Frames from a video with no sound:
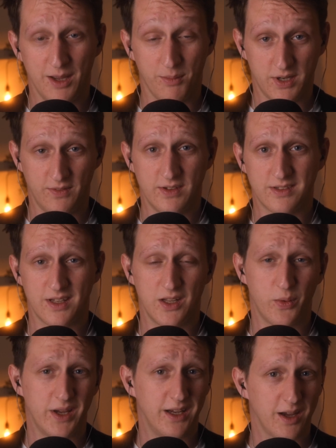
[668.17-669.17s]
But if you're still
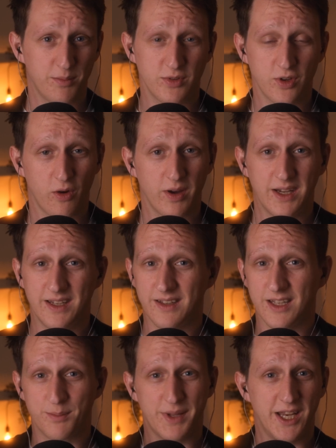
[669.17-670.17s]
awake, I'm sorry.
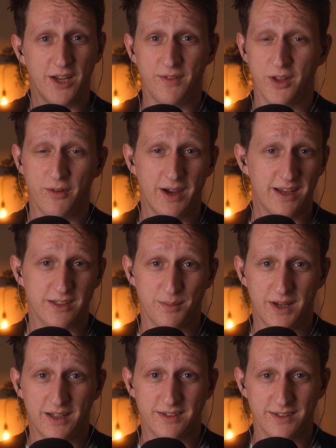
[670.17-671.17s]
There's plenty of other
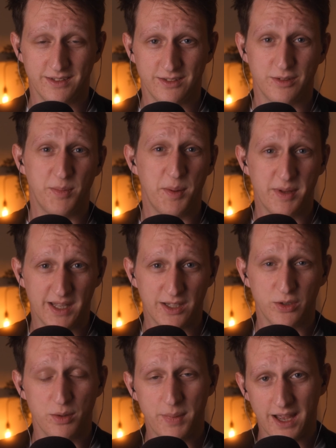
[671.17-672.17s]
ASMR artists, so maybe they'll
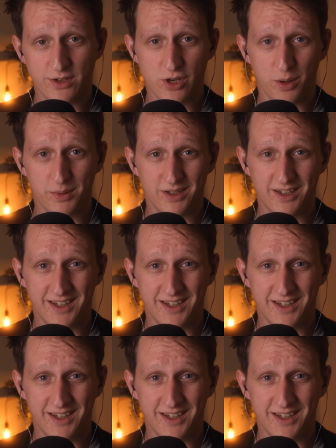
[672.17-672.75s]
do a better job.